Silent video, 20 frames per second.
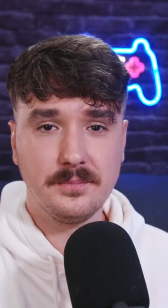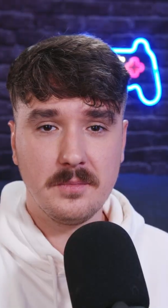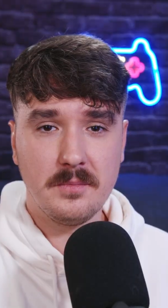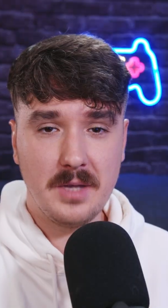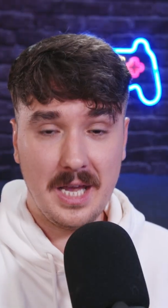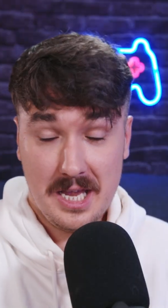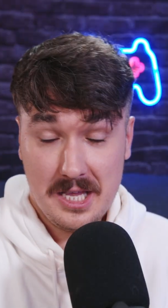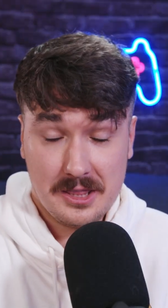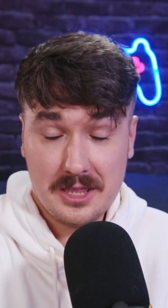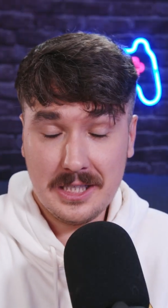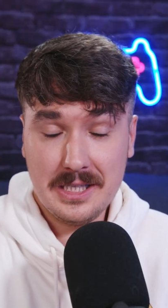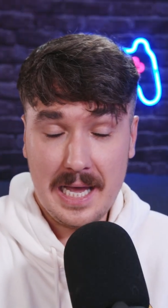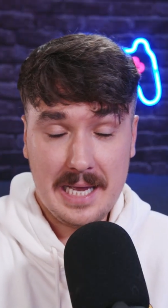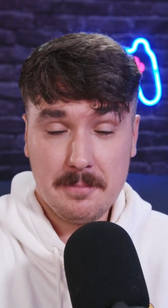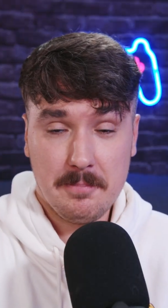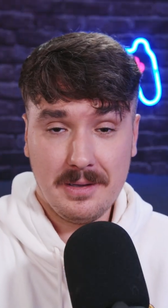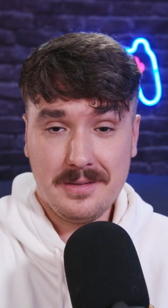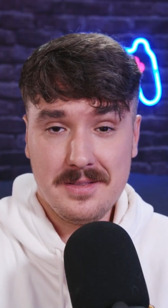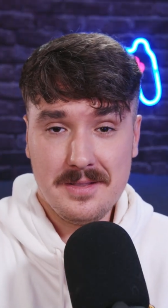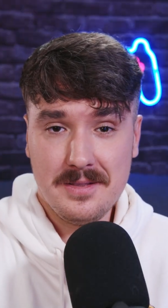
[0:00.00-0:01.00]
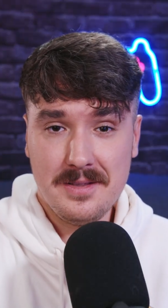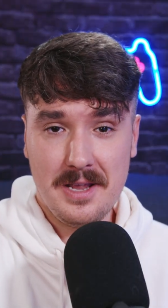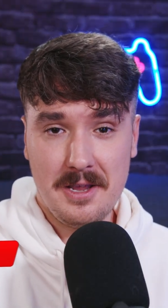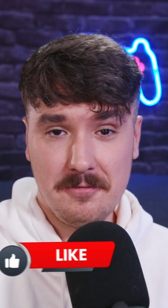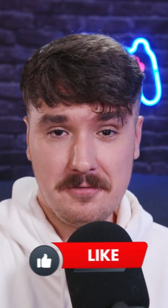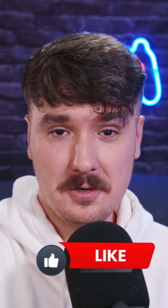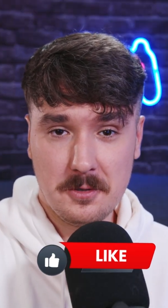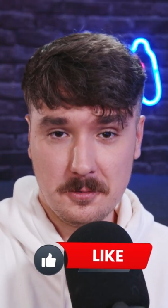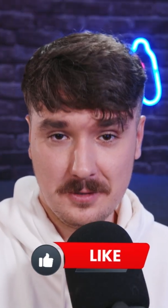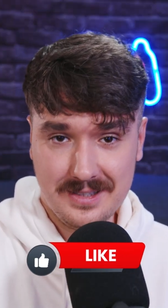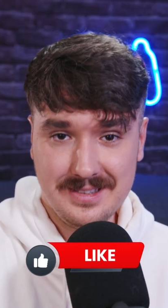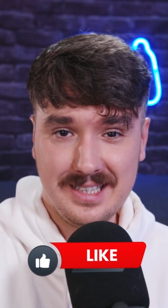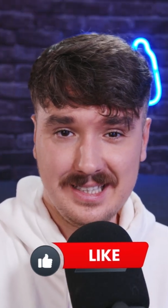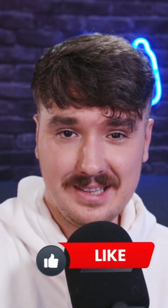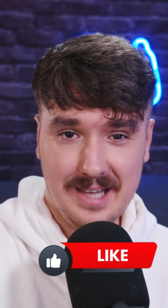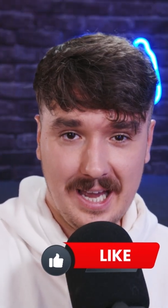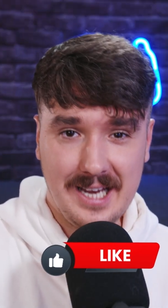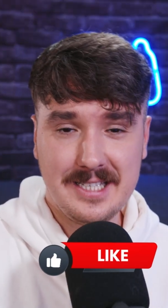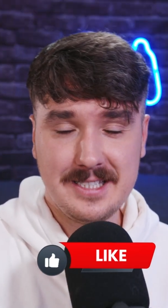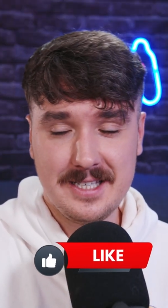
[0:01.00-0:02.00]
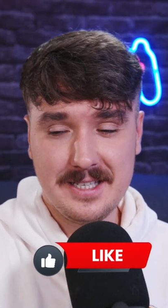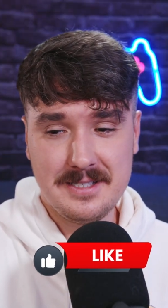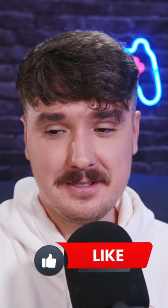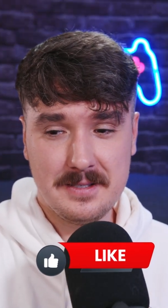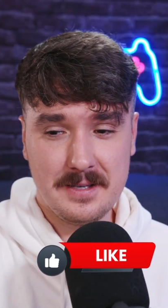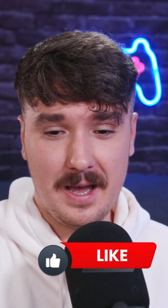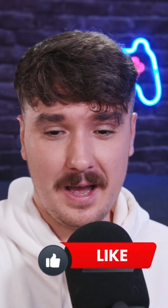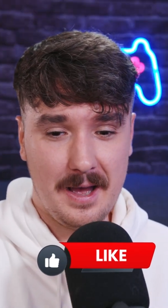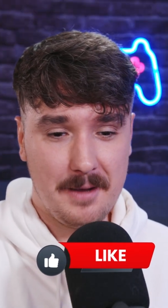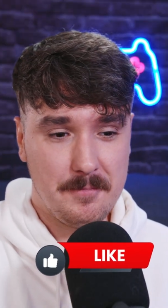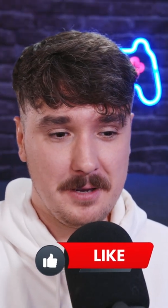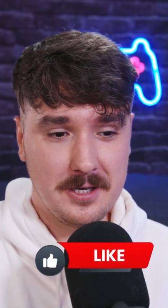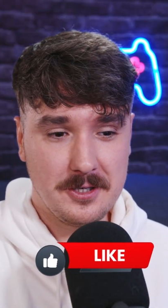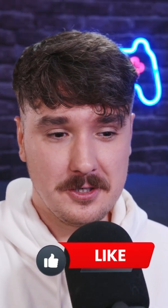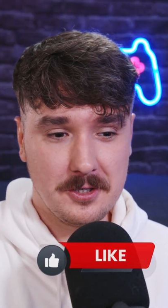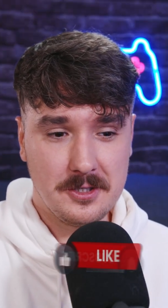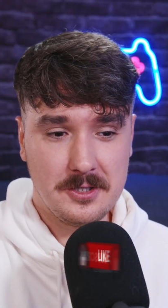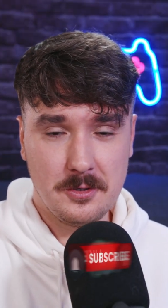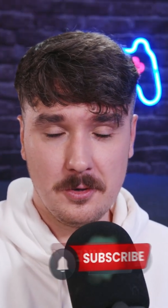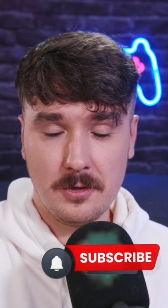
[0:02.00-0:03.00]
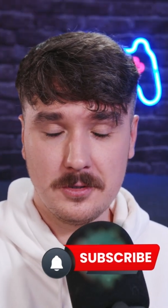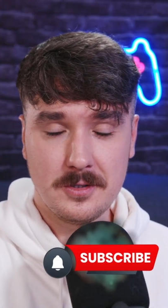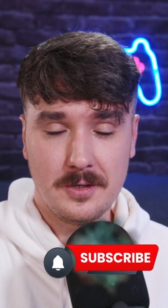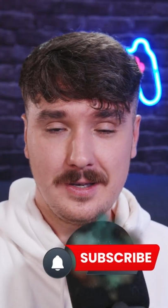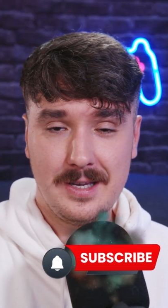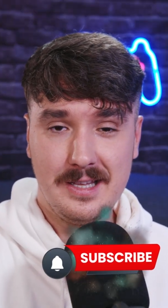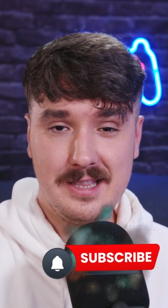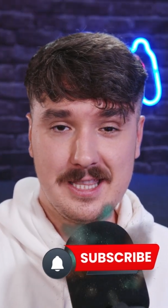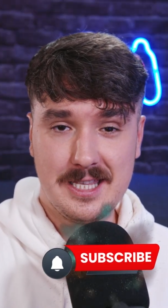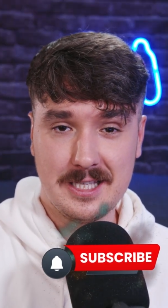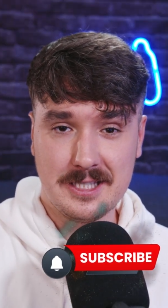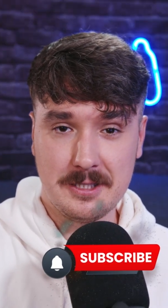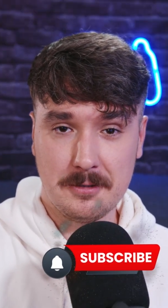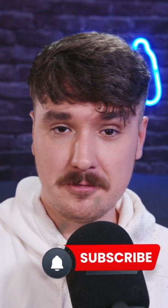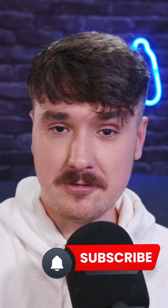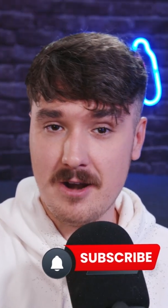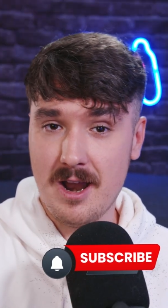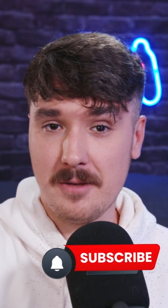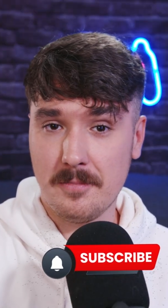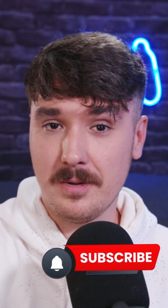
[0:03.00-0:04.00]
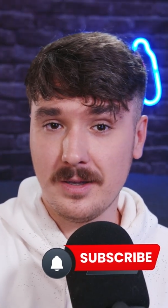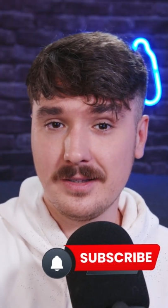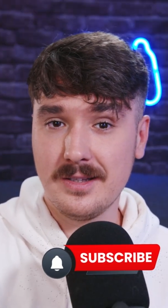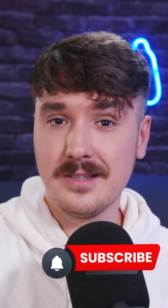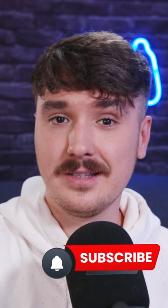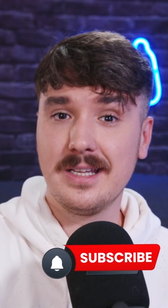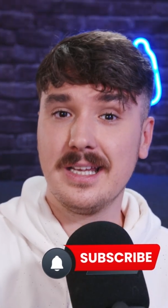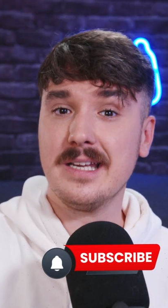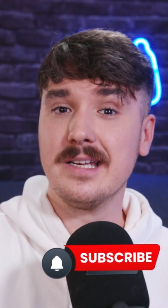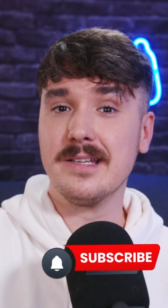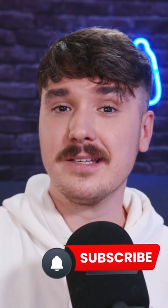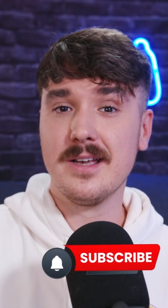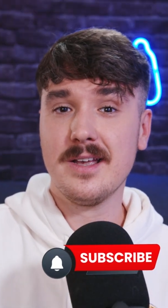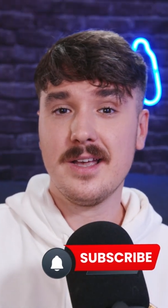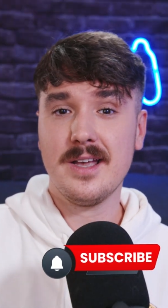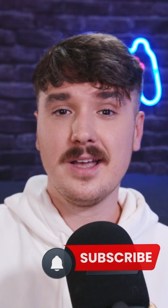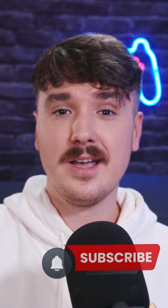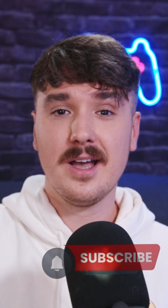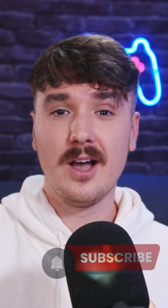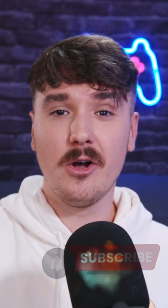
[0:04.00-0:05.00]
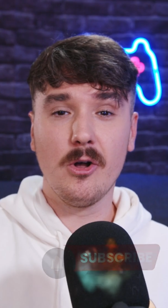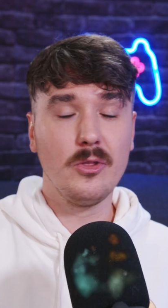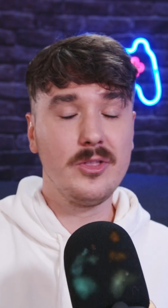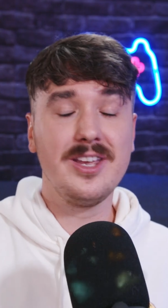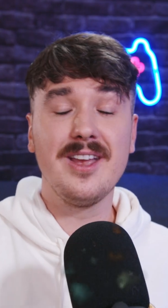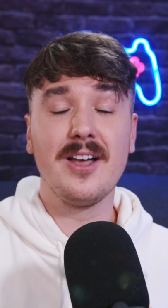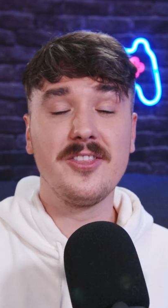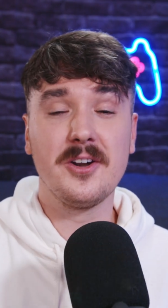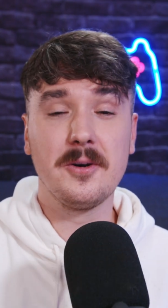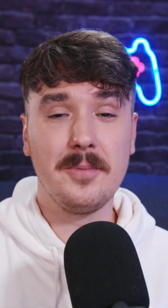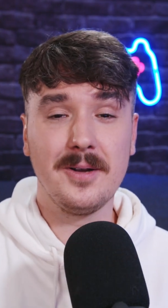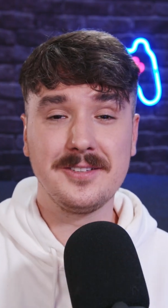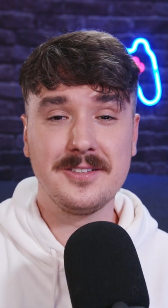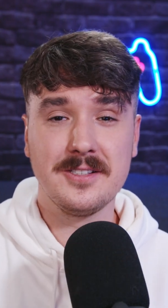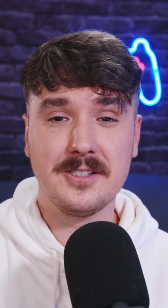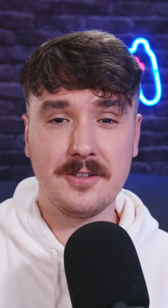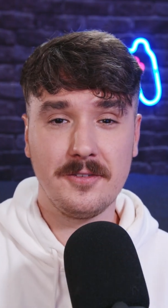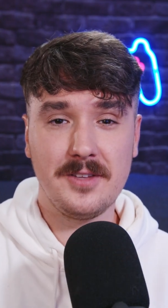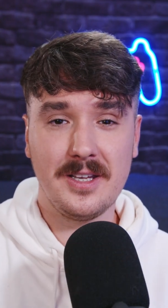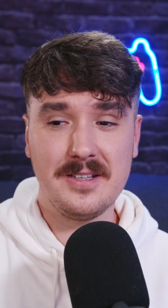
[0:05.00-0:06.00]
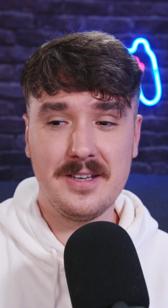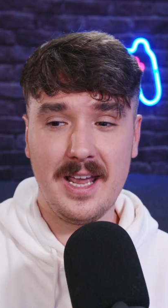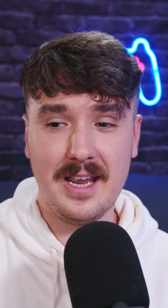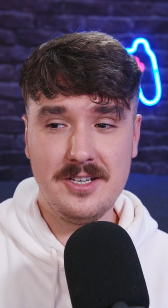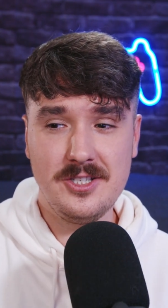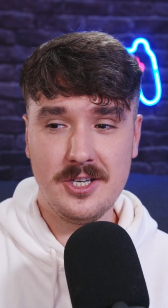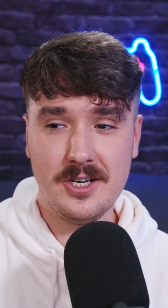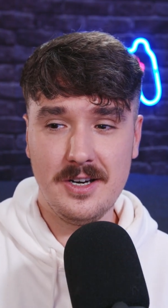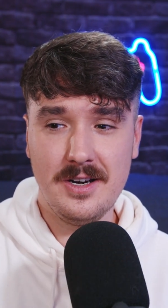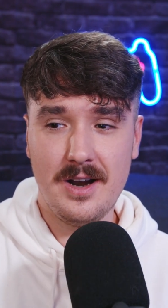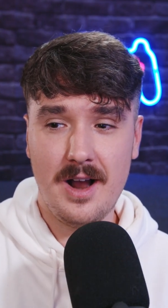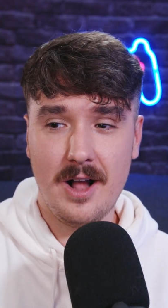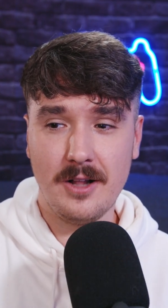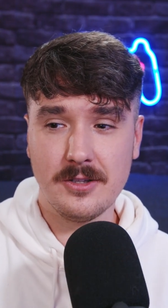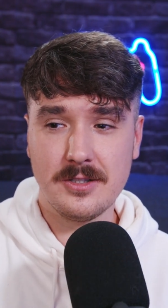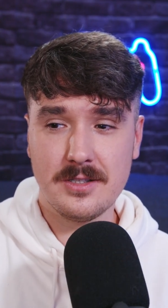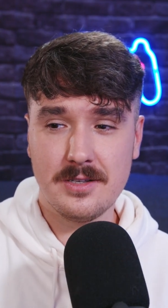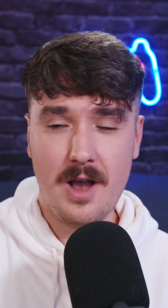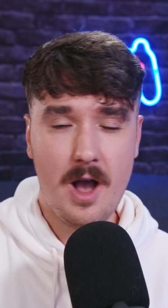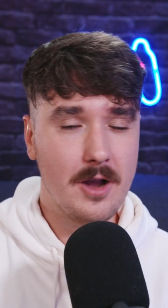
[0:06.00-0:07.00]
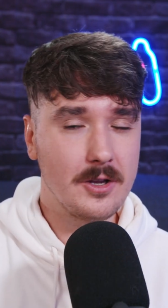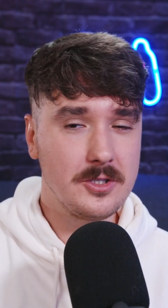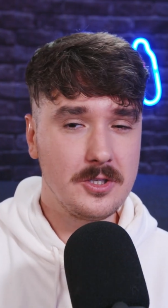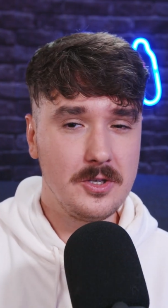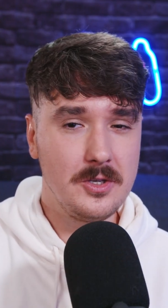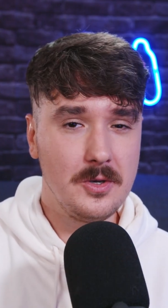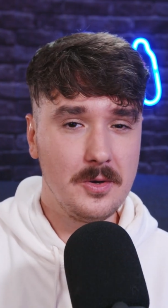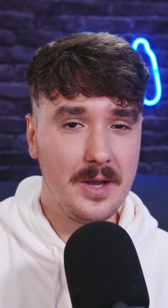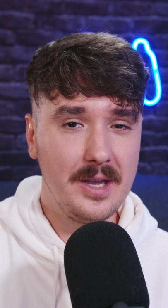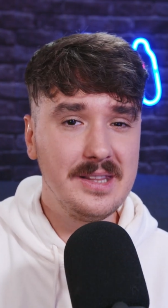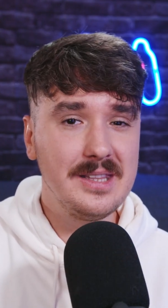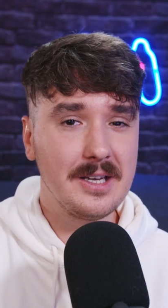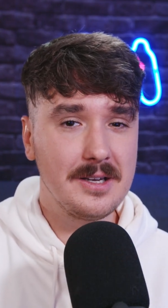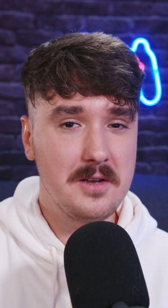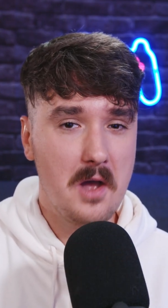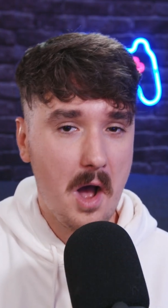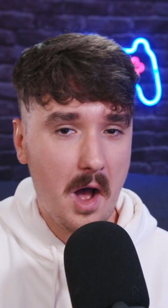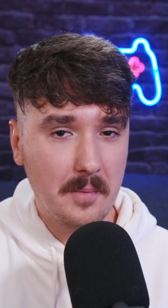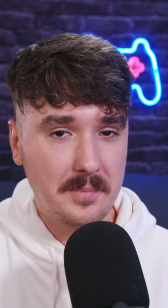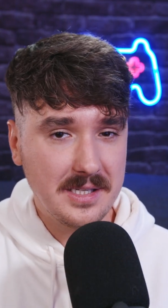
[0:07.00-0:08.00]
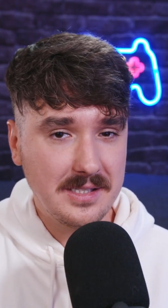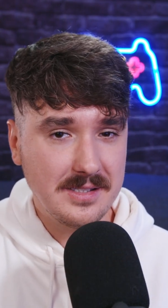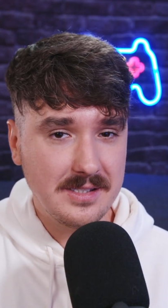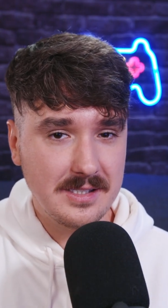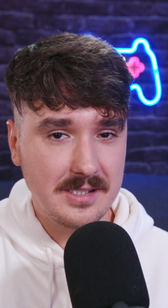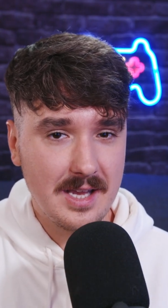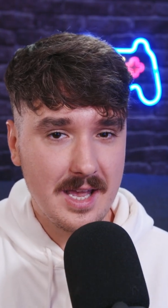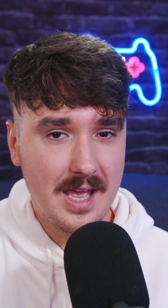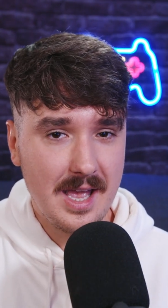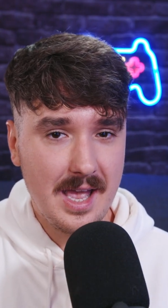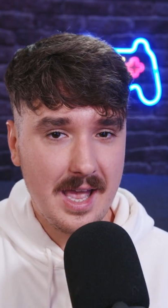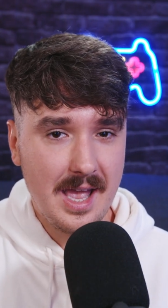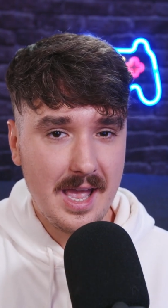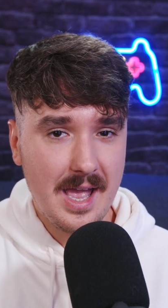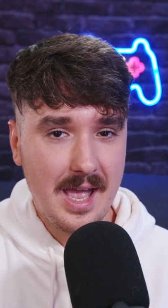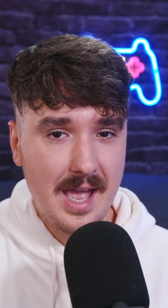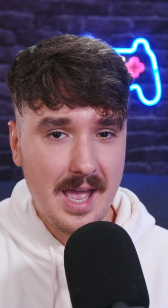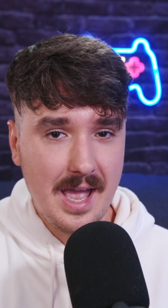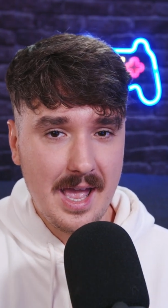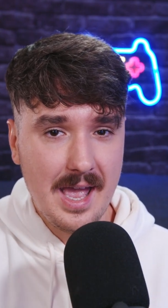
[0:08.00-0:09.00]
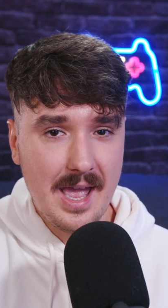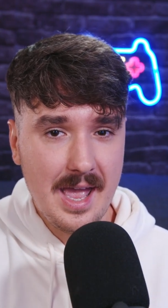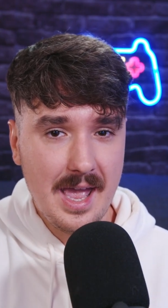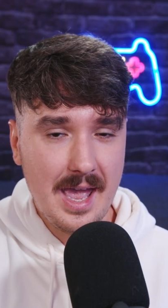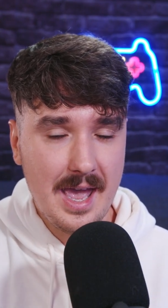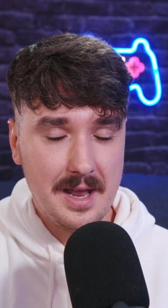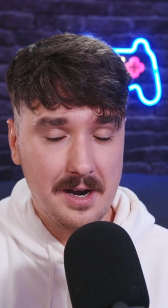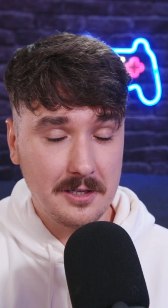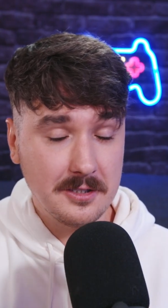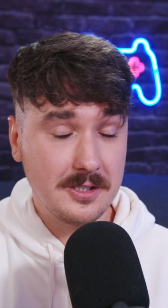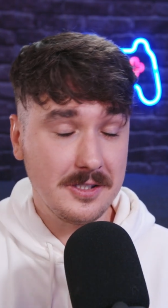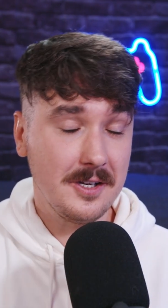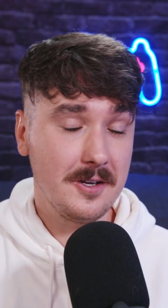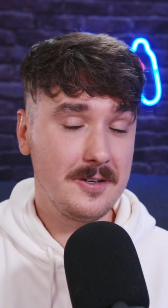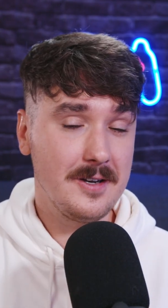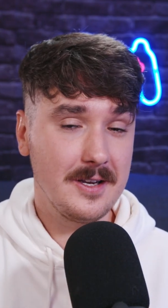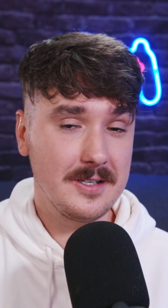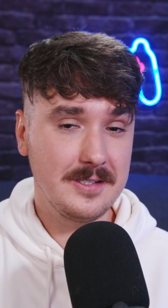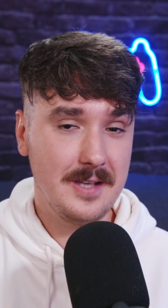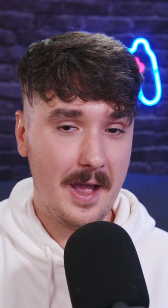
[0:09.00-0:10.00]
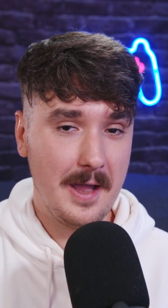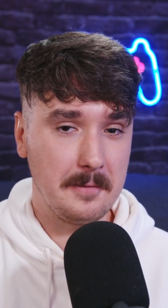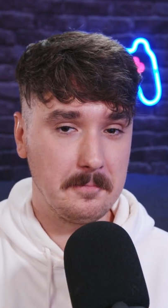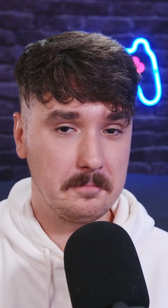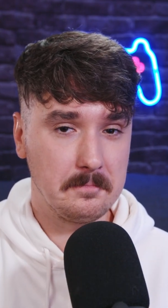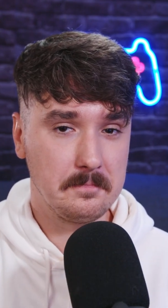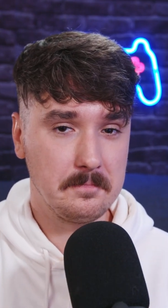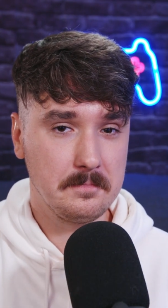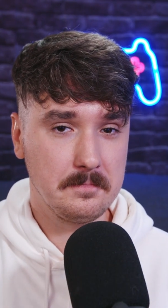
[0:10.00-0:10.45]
Hit the like button if you really liked it. Make sure to also hit the subscribe button and all the other buttons of that nature. I'll talk to you in the comments, and I'll see you next time.